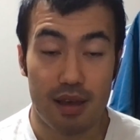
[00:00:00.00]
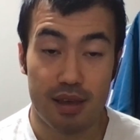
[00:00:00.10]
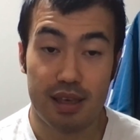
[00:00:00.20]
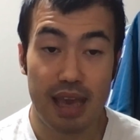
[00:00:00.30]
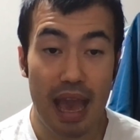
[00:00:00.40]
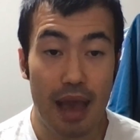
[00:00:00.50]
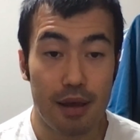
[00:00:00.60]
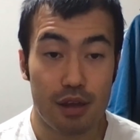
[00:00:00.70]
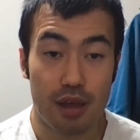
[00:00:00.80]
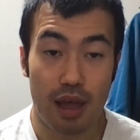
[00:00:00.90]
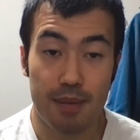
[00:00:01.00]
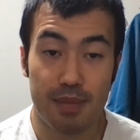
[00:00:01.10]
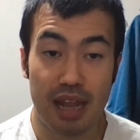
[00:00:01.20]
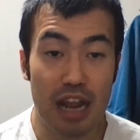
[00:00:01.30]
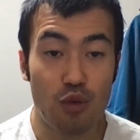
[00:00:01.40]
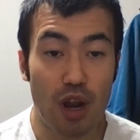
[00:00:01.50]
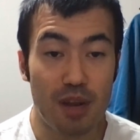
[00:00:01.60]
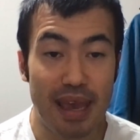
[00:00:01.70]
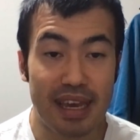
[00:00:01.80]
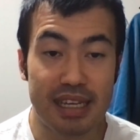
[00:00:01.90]
Yeah, I mean, I don't want
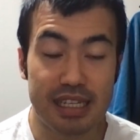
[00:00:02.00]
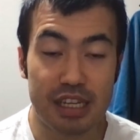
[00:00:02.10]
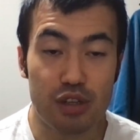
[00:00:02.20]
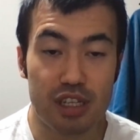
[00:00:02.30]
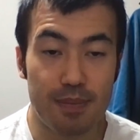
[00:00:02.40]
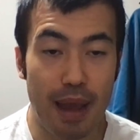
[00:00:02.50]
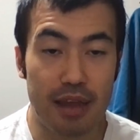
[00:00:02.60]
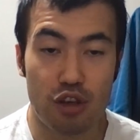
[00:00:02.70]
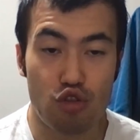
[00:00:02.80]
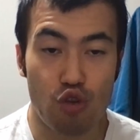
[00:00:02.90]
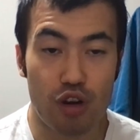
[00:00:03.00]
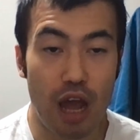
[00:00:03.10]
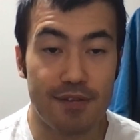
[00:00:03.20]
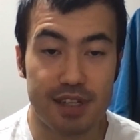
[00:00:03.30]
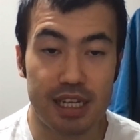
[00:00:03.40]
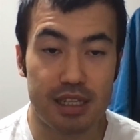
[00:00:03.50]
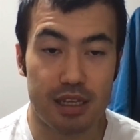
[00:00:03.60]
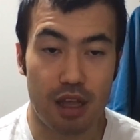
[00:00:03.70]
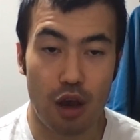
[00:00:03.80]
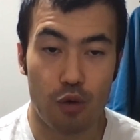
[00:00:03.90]
to make excuses about the short off
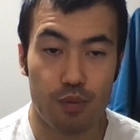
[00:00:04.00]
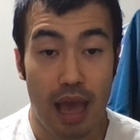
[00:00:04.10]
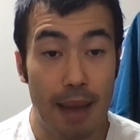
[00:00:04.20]
season though.